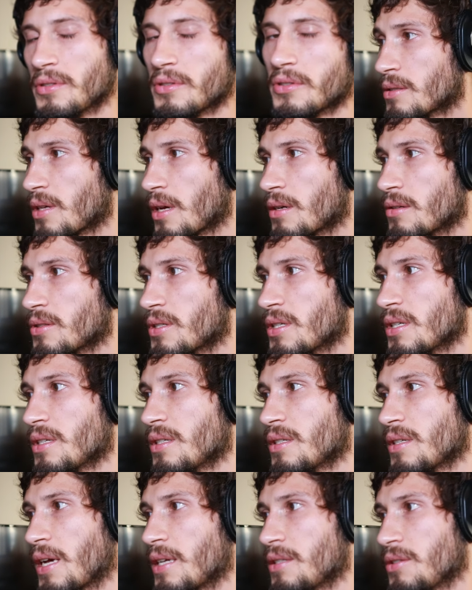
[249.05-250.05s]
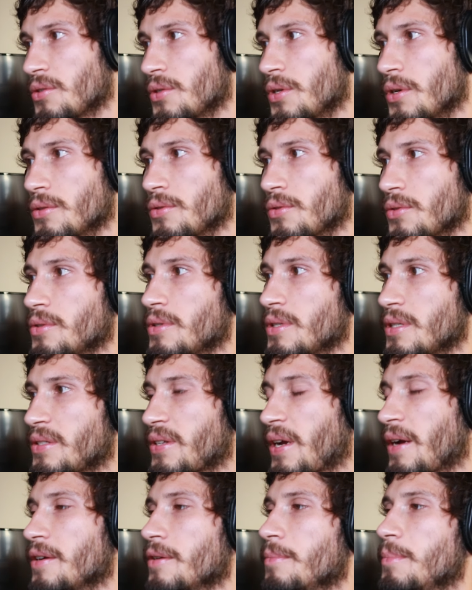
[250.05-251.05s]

subtleties as you go through an entire